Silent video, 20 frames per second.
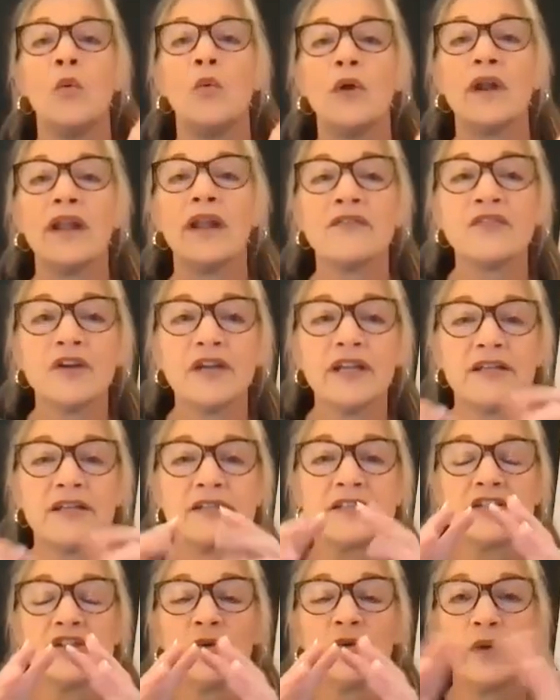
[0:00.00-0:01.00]
Whatever it
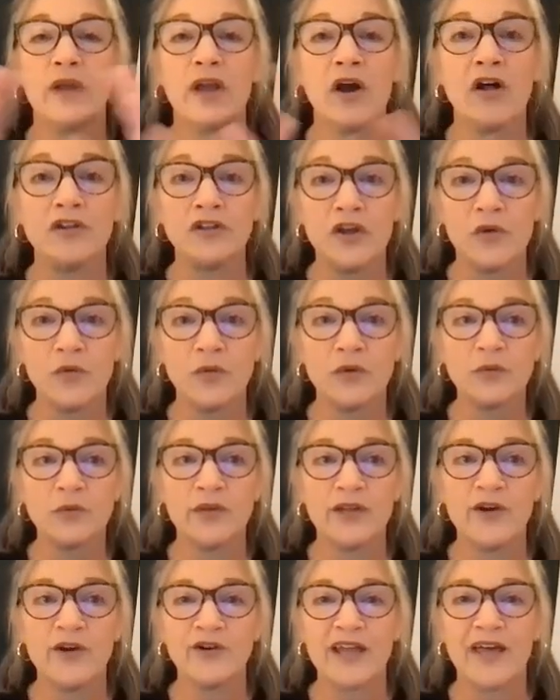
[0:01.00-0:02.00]
is, we all know
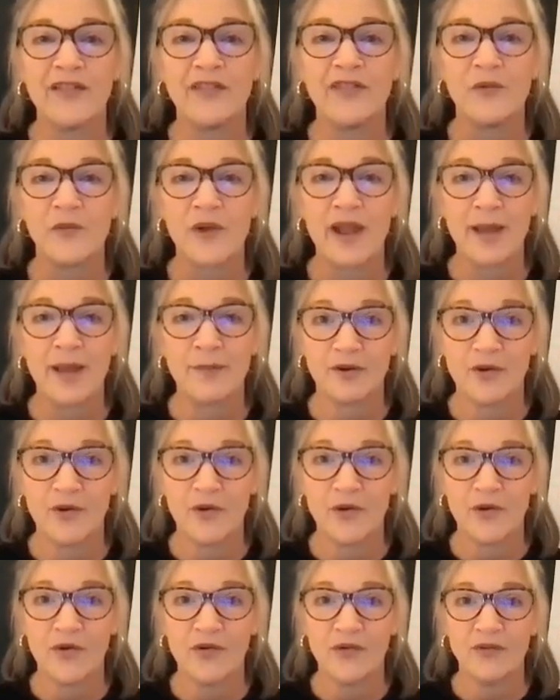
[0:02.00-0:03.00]
when we go down the rabbit
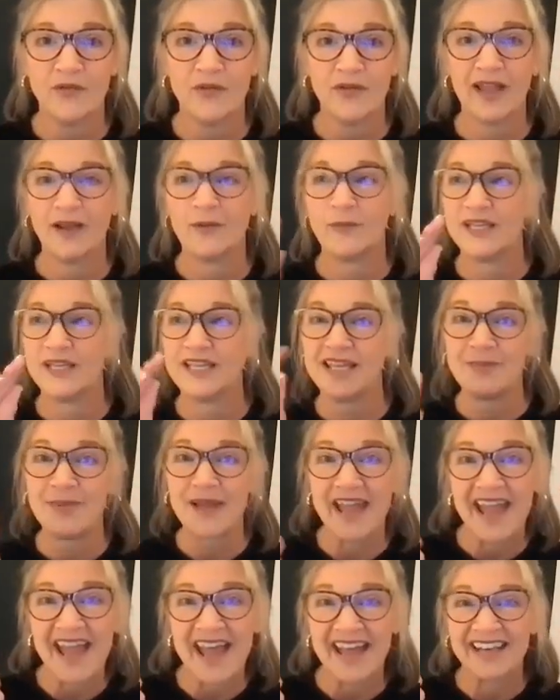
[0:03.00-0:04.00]
hole and we
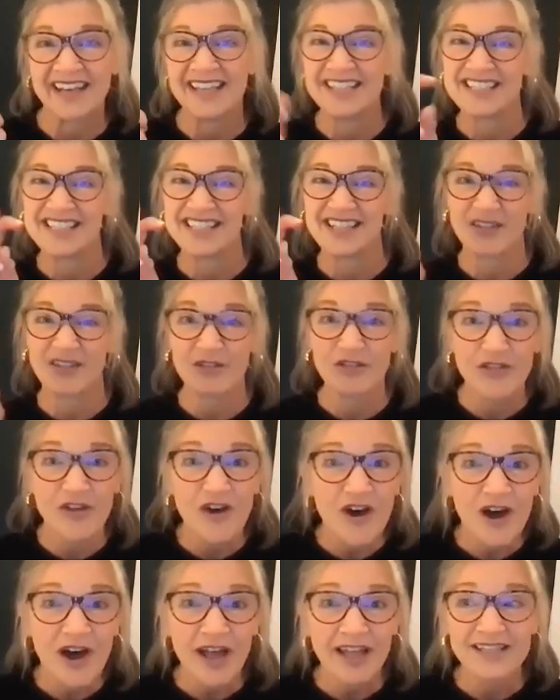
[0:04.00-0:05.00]
keep adding to the
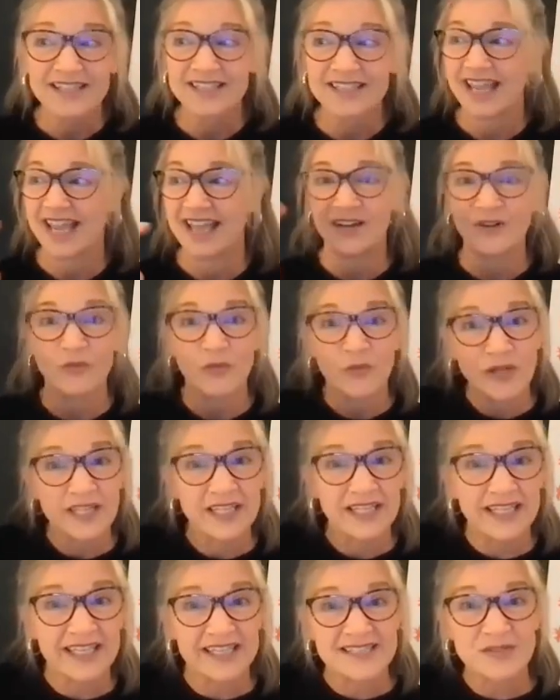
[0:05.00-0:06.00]
thought and it
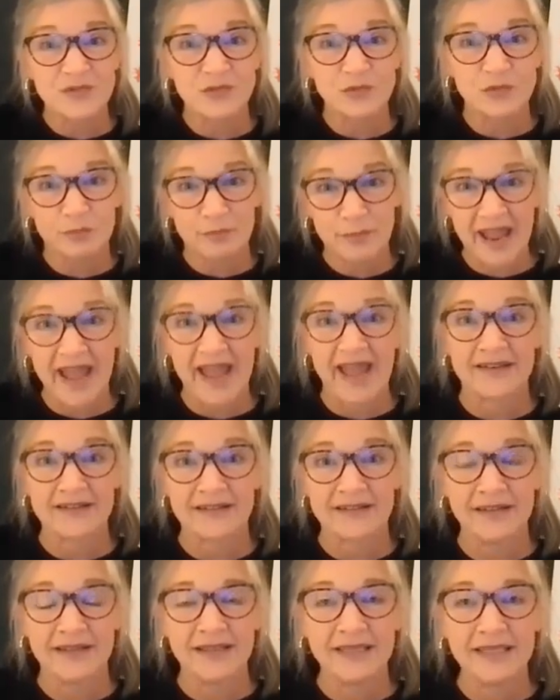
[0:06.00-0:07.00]
really gets
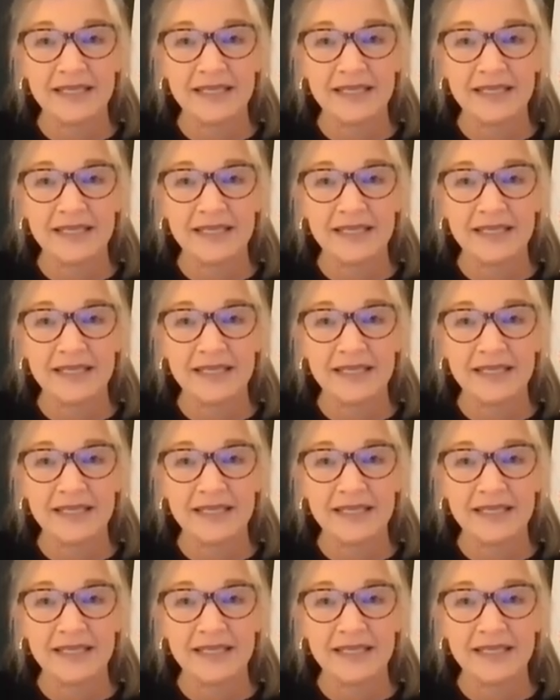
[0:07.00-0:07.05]
bad.